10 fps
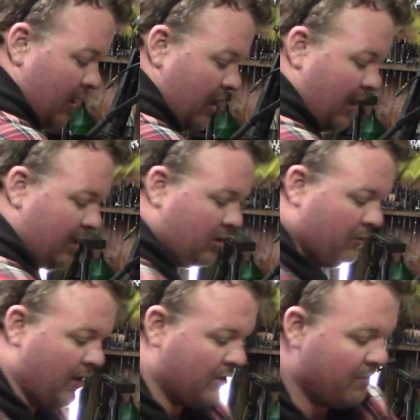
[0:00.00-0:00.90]
they
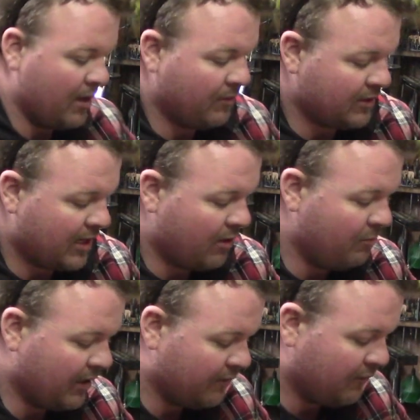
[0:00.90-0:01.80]
actually recommend, because how
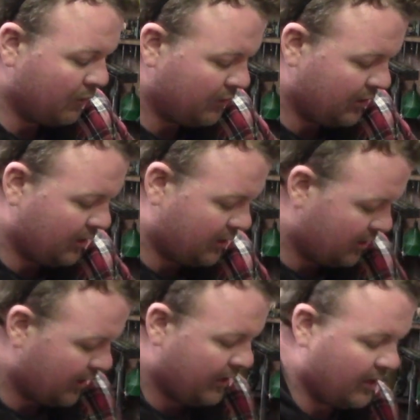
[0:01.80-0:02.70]
big a
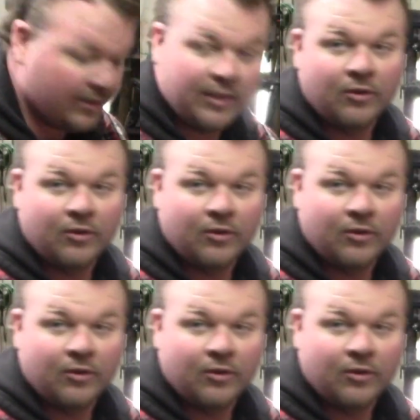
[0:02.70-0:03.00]
voltage it is,